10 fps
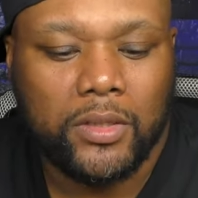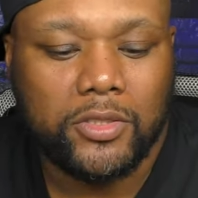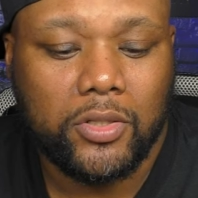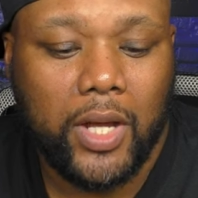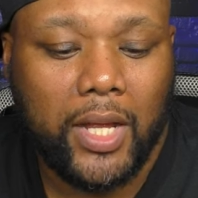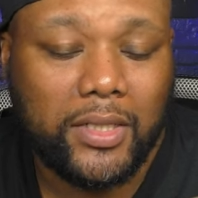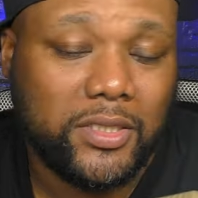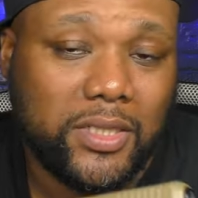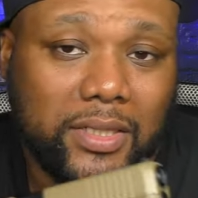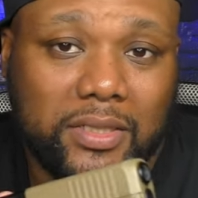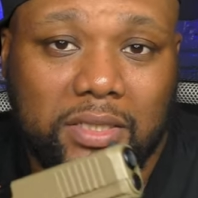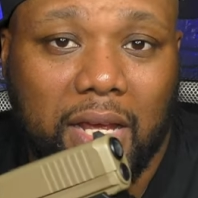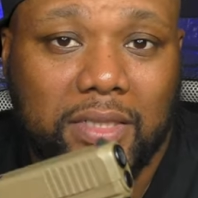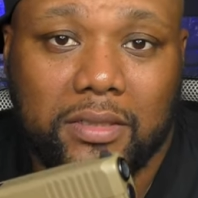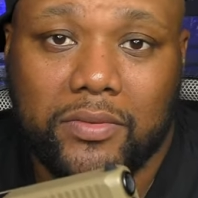So I just like the
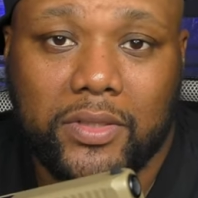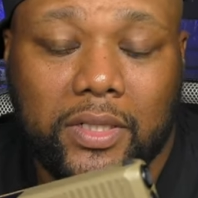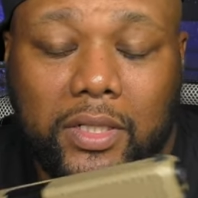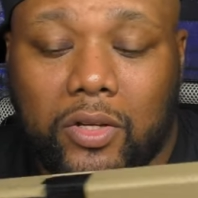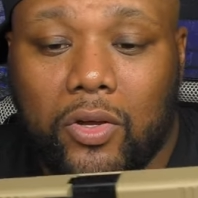size of it and